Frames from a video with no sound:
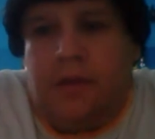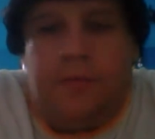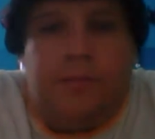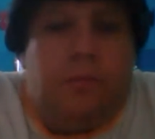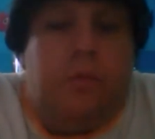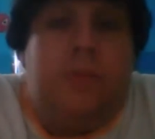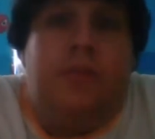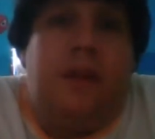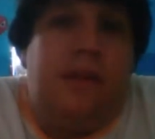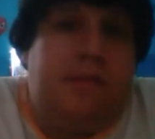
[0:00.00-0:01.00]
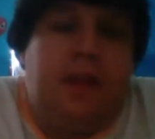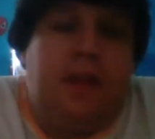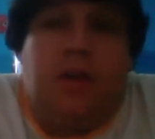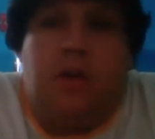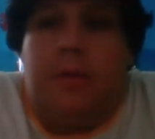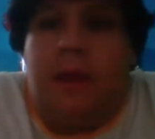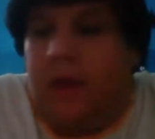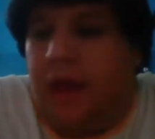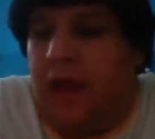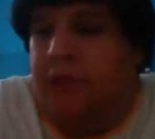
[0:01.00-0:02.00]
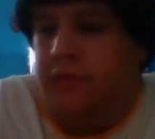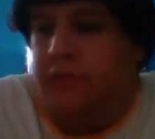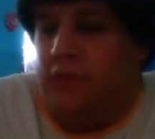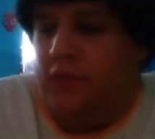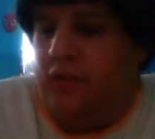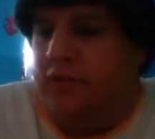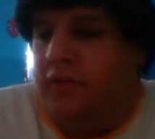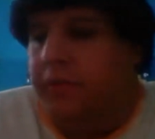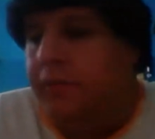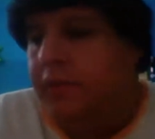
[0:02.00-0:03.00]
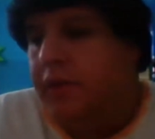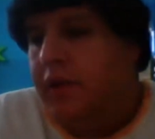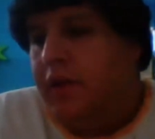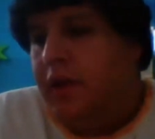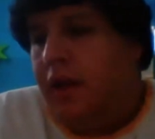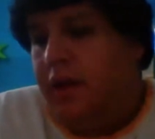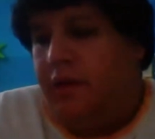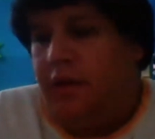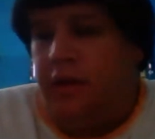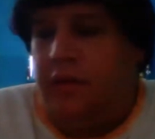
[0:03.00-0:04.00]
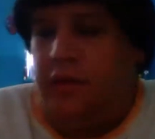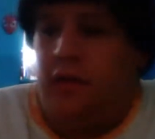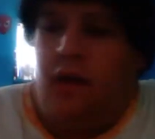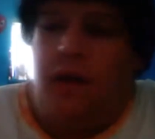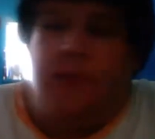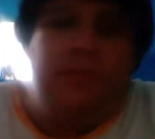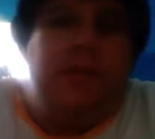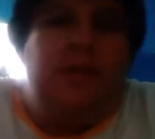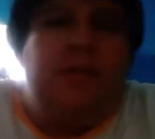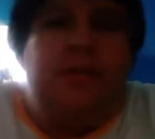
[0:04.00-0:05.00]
the reason I decided to go back live is because I've seen